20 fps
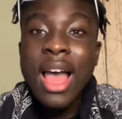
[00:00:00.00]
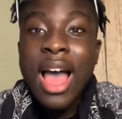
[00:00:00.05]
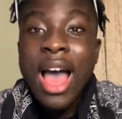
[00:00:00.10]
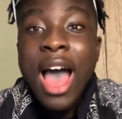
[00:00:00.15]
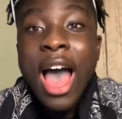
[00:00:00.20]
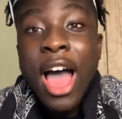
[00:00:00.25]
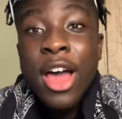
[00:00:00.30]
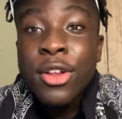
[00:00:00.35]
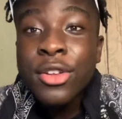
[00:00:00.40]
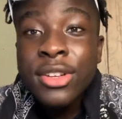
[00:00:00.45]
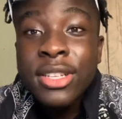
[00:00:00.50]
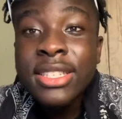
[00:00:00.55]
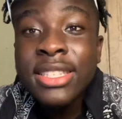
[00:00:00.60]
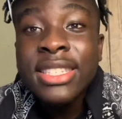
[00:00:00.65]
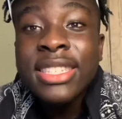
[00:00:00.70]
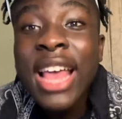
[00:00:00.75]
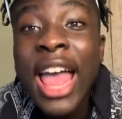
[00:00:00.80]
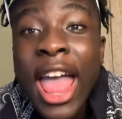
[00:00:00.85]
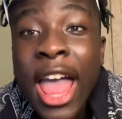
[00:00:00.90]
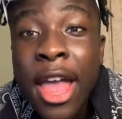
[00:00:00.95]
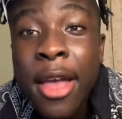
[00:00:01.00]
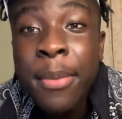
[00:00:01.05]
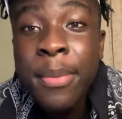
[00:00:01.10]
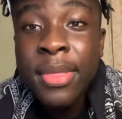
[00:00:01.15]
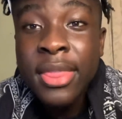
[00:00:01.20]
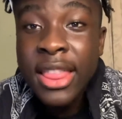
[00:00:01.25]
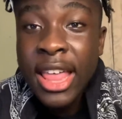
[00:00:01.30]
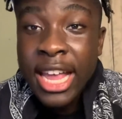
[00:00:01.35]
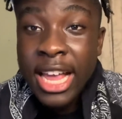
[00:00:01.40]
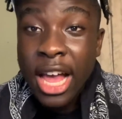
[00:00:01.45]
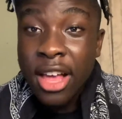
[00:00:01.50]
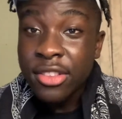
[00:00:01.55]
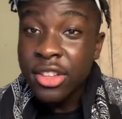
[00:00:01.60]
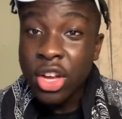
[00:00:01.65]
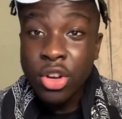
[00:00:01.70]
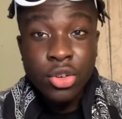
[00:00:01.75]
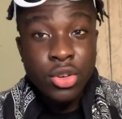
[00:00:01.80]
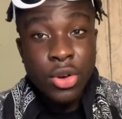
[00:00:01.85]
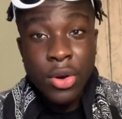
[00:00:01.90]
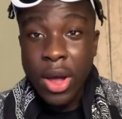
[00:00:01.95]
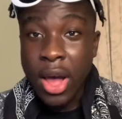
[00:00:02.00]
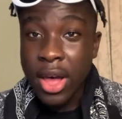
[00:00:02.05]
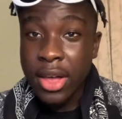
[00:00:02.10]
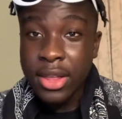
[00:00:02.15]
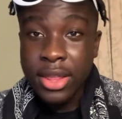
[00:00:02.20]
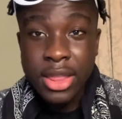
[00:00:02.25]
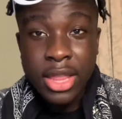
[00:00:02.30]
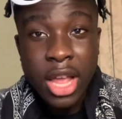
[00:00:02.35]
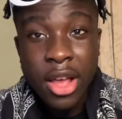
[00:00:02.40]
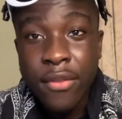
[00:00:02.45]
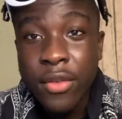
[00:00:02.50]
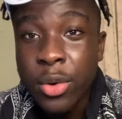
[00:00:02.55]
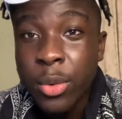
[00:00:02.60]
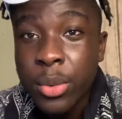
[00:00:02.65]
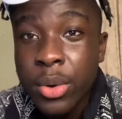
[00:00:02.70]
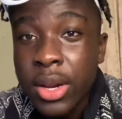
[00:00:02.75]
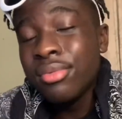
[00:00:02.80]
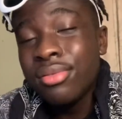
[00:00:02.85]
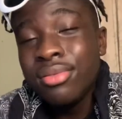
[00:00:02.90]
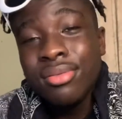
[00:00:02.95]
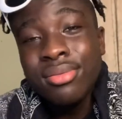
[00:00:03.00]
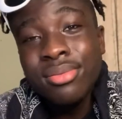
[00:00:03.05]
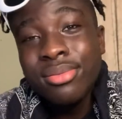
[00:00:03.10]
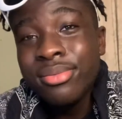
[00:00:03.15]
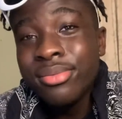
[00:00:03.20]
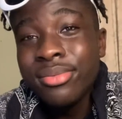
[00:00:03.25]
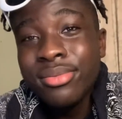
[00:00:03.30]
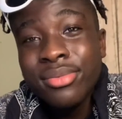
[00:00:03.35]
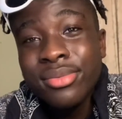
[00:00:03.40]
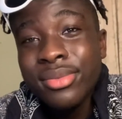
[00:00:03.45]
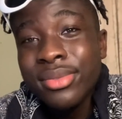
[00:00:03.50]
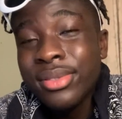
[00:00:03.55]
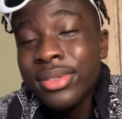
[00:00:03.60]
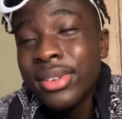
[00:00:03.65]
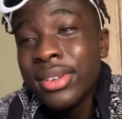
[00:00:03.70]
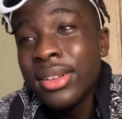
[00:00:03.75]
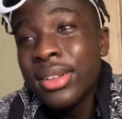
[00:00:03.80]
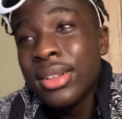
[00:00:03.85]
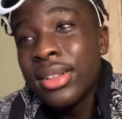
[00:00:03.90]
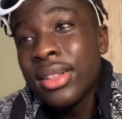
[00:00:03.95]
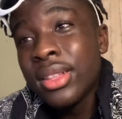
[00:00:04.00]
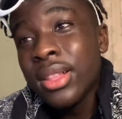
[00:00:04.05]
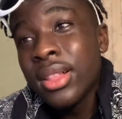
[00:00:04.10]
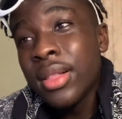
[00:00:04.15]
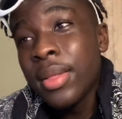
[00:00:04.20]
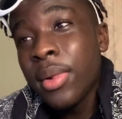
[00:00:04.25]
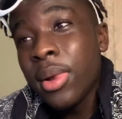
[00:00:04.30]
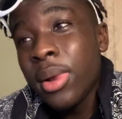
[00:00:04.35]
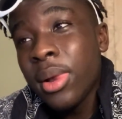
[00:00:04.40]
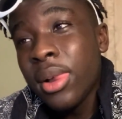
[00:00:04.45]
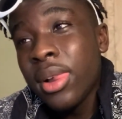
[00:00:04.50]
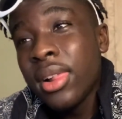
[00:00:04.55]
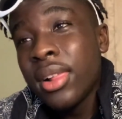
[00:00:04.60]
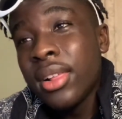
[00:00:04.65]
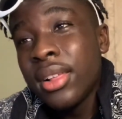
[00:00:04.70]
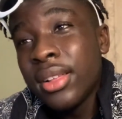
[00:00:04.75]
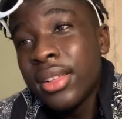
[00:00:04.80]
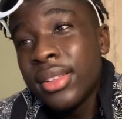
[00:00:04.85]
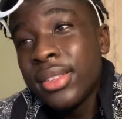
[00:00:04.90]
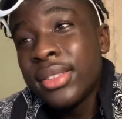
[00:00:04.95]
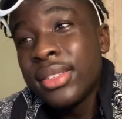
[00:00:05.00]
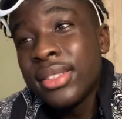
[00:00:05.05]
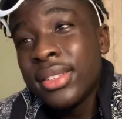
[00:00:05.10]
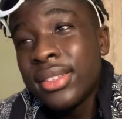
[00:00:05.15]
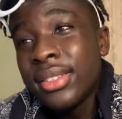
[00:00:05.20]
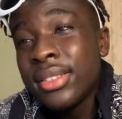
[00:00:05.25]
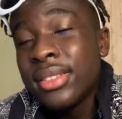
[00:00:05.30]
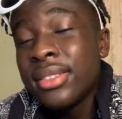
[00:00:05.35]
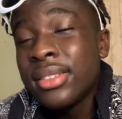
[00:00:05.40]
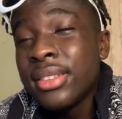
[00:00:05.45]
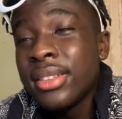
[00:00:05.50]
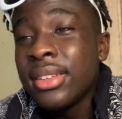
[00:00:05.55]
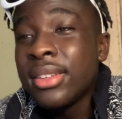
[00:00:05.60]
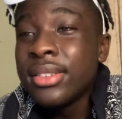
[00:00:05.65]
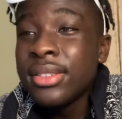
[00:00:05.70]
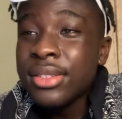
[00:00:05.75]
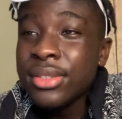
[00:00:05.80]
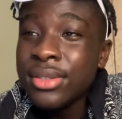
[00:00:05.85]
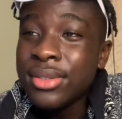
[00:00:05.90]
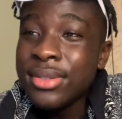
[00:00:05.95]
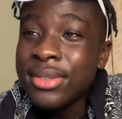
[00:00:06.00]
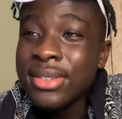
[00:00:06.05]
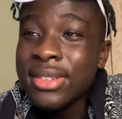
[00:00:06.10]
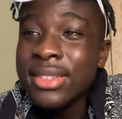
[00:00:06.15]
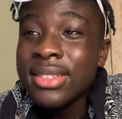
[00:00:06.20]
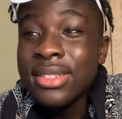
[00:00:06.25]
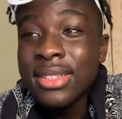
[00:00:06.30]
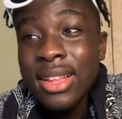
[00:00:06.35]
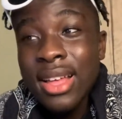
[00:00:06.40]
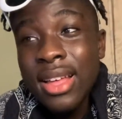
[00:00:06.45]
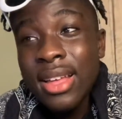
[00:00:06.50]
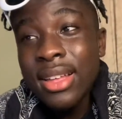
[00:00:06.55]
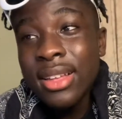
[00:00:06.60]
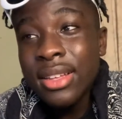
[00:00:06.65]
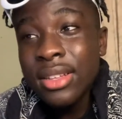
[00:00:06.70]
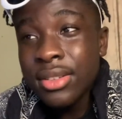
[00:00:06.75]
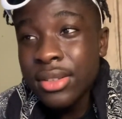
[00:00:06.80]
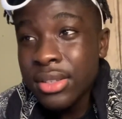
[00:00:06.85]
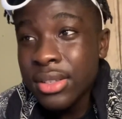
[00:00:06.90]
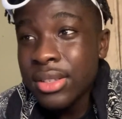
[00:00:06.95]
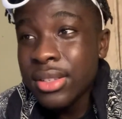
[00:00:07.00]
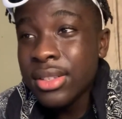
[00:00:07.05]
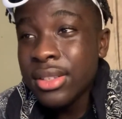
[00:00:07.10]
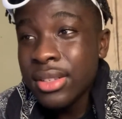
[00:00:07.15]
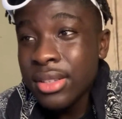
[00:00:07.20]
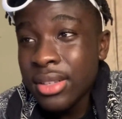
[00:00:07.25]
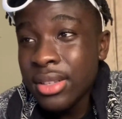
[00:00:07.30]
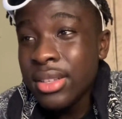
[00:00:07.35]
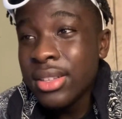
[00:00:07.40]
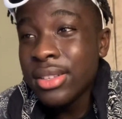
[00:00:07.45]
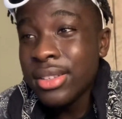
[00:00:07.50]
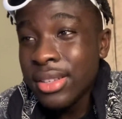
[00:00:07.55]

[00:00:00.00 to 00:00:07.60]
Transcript: I do the same thing I told you that I never would. I know that I can't find nobody else as good as you. I need you to stay, need you to stay.